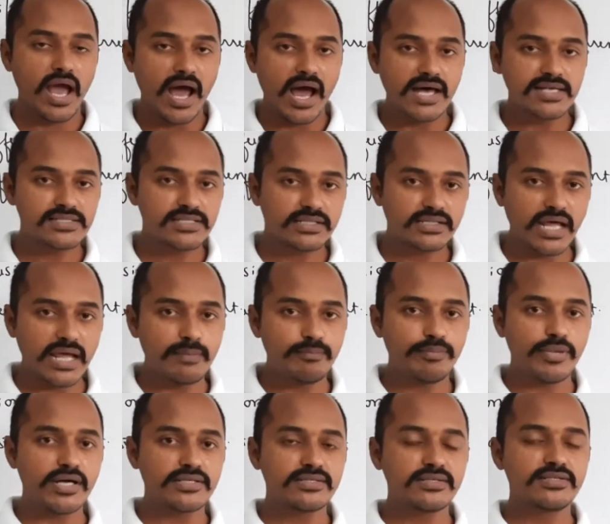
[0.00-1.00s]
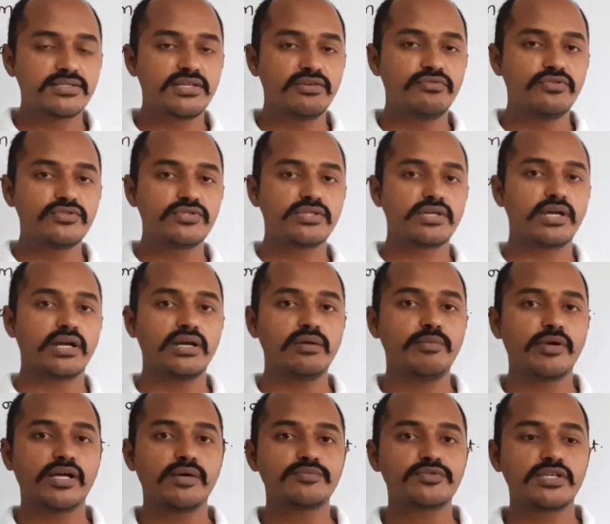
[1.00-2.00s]
As the time passes, diffusion current
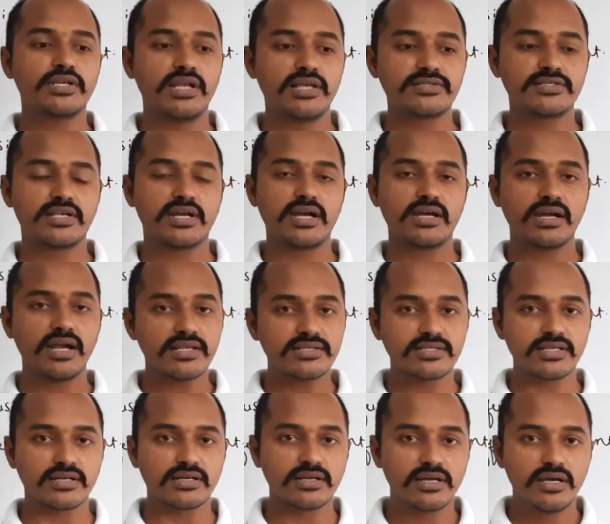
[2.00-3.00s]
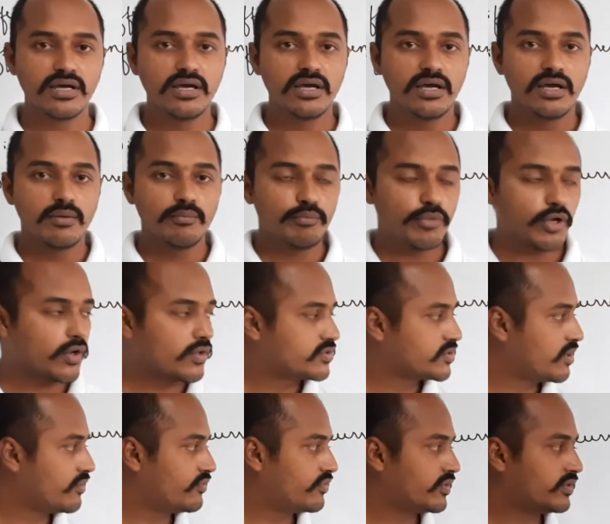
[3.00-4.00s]
becomes lesser and lesser because
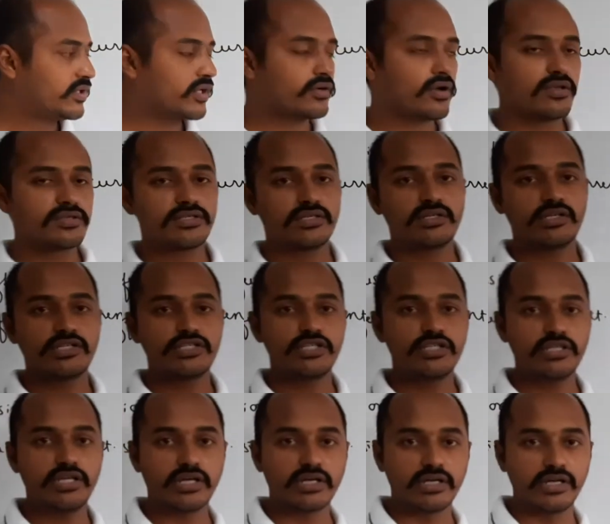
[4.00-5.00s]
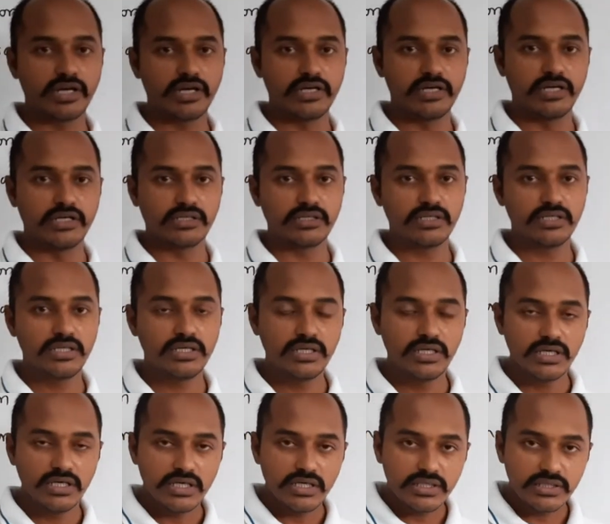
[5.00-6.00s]
of the concentration
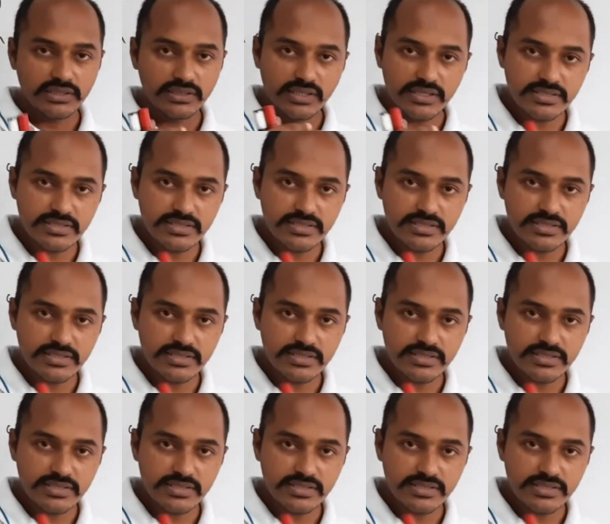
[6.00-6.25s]
gradient.